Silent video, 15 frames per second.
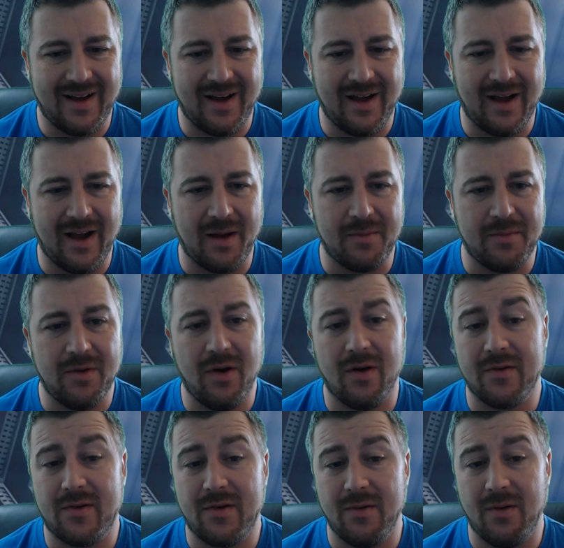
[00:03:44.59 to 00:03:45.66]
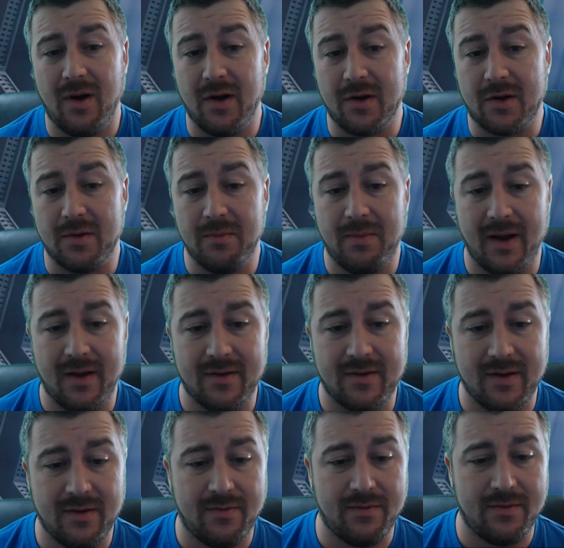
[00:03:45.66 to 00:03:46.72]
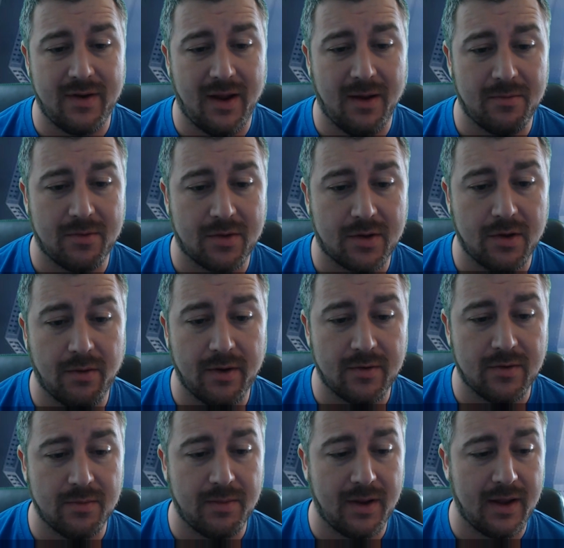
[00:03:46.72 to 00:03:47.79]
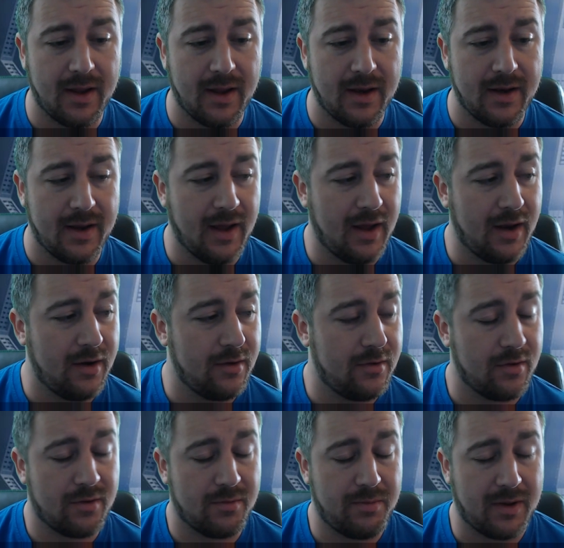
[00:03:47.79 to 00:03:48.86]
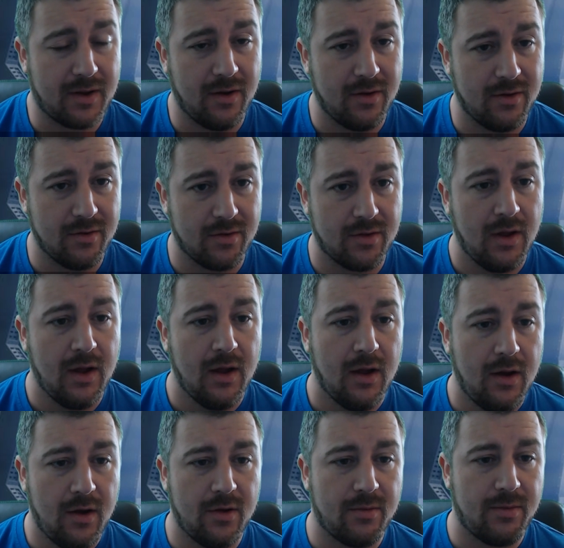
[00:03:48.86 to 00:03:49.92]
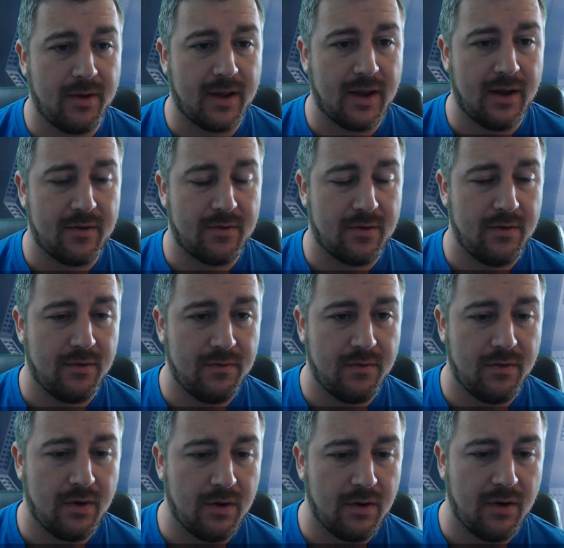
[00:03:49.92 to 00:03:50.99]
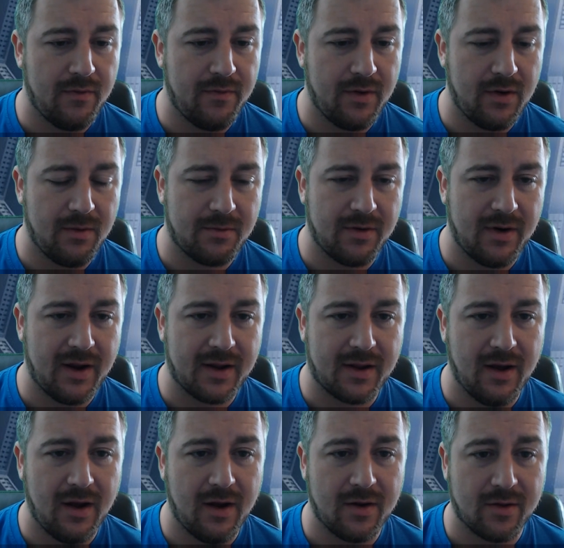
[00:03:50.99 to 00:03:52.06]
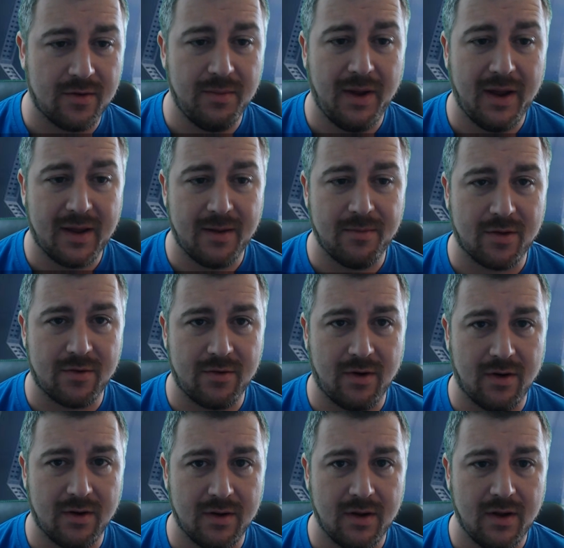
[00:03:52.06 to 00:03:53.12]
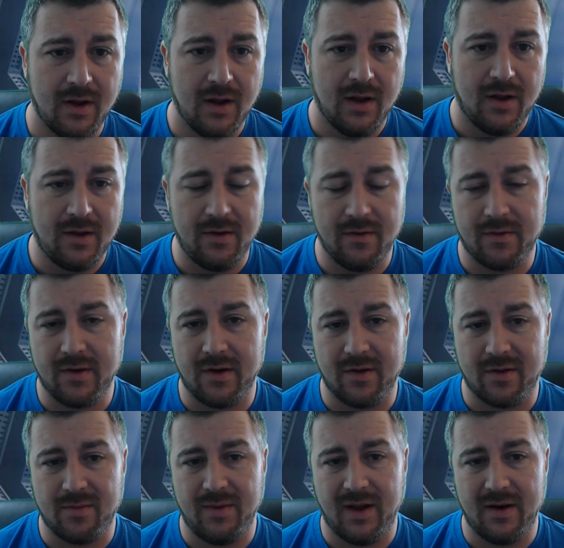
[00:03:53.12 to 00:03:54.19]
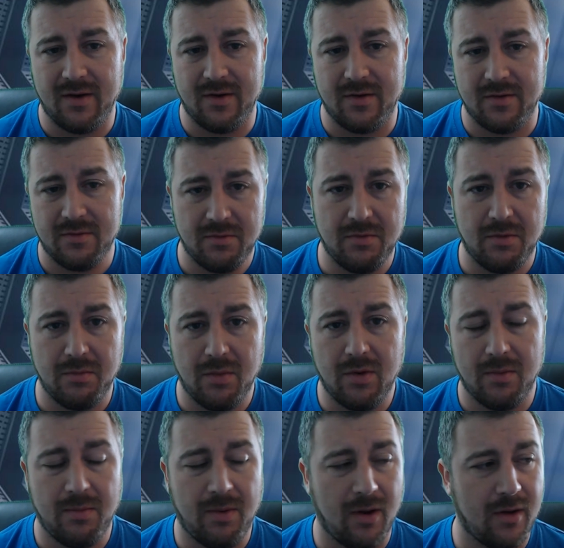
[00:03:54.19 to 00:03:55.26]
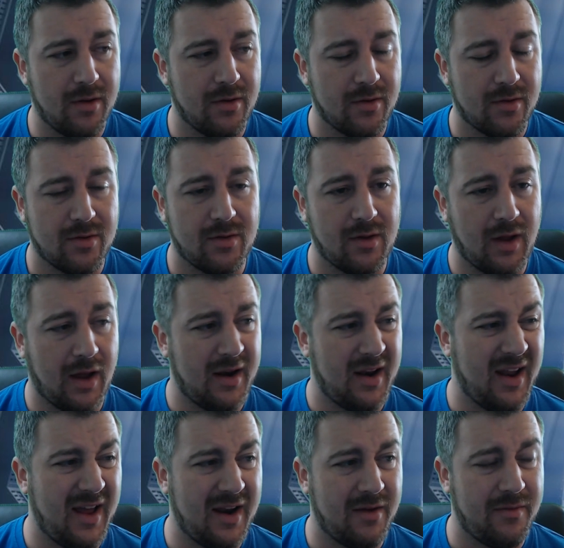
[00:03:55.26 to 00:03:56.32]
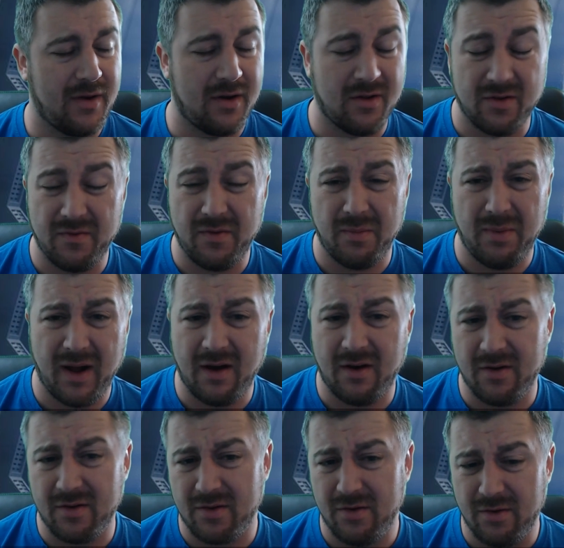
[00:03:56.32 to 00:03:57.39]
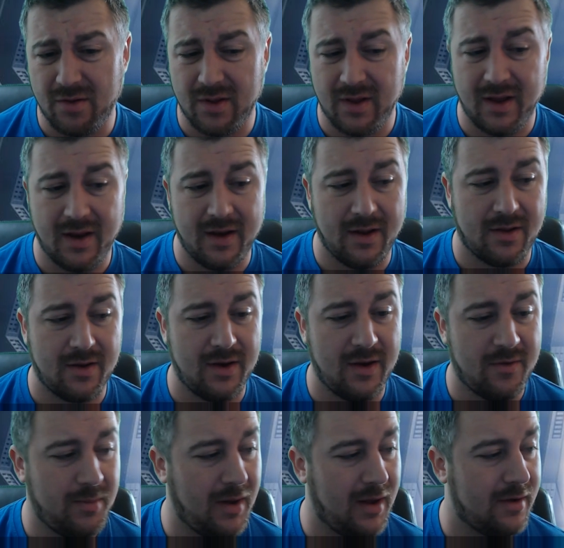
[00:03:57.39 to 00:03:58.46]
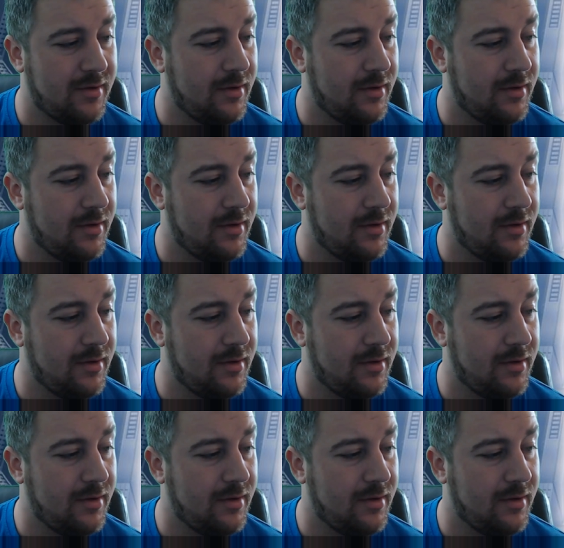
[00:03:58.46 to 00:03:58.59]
I'm not sure how competitive Niem's going to be in the end, just because as we get to other upgrade cards, to make him strong, you've got to spend more points, and then I think there's other pilots who sit in this niche better.